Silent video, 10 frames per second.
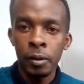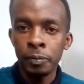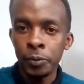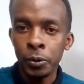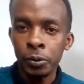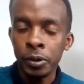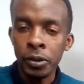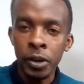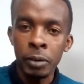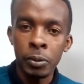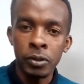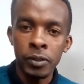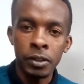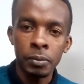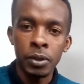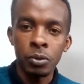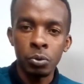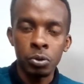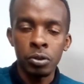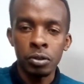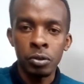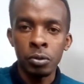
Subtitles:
it really motivates me to continue